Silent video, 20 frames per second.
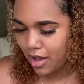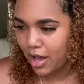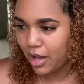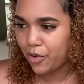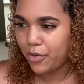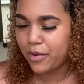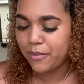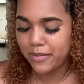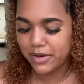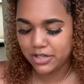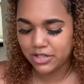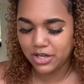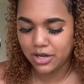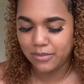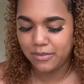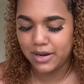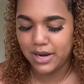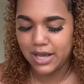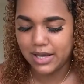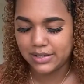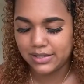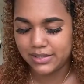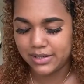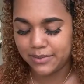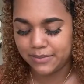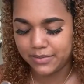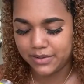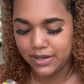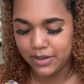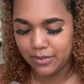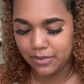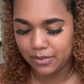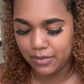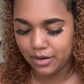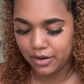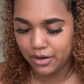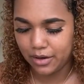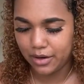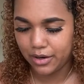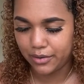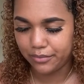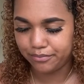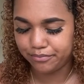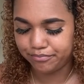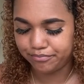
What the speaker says: Quit my job last September,